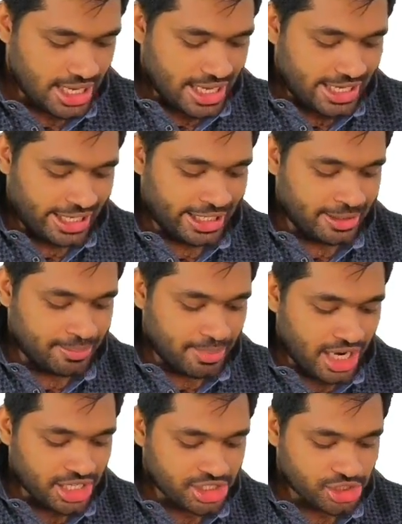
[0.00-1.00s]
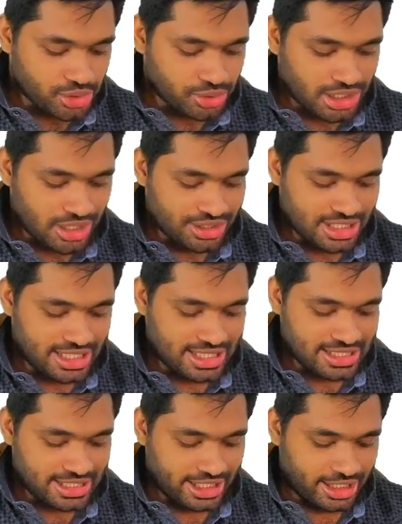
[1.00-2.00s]
In March
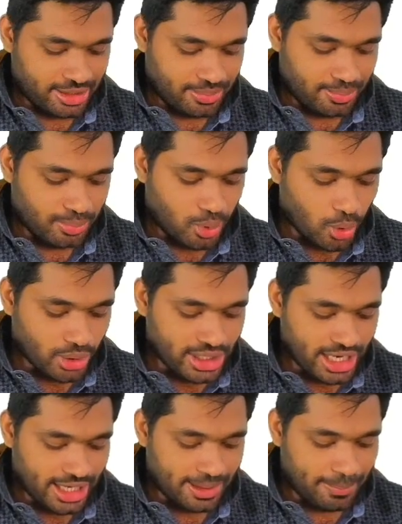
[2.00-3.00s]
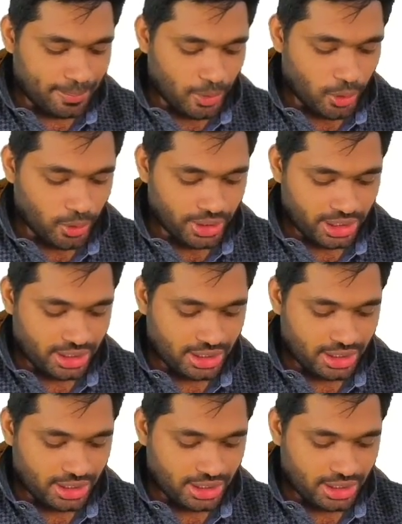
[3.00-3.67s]
2008, both the employee